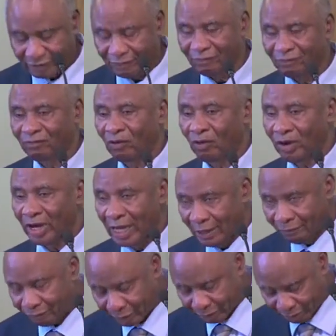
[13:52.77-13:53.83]
for
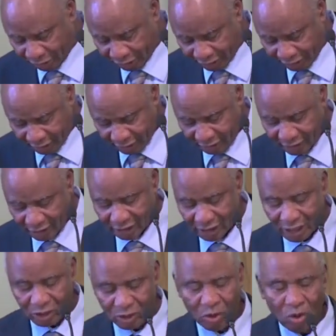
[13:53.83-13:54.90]
everybody.
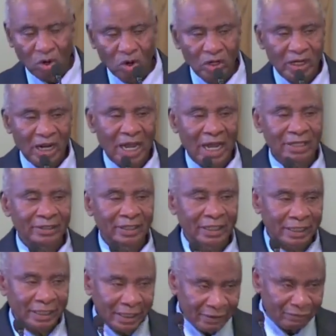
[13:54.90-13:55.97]
God has a
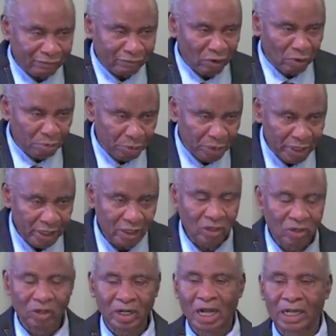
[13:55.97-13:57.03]
gift for me,
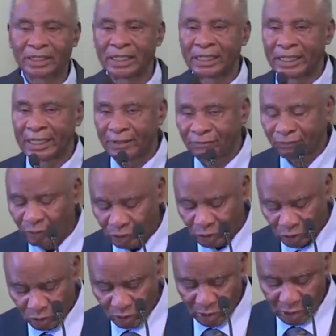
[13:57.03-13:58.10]
God has a gift for
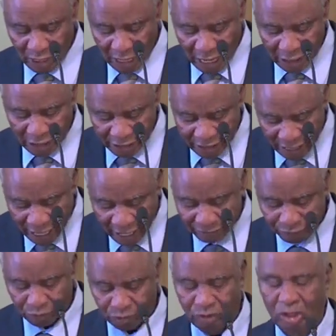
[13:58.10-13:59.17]
you, and you have
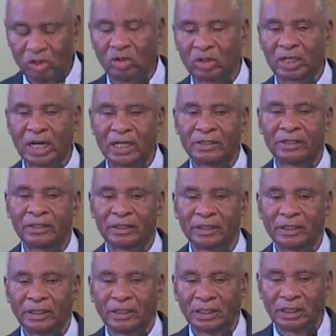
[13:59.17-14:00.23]
to recognize it.
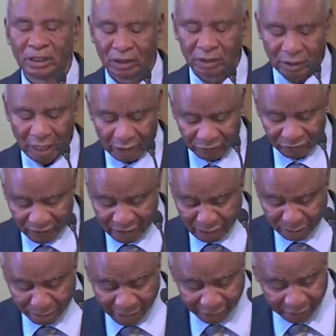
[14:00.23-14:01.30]
You know, as you can
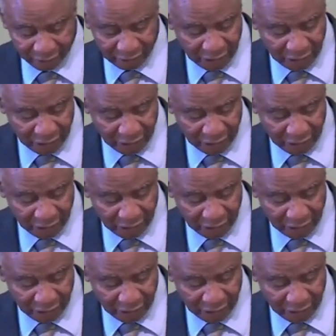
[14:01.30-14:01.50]
imagine,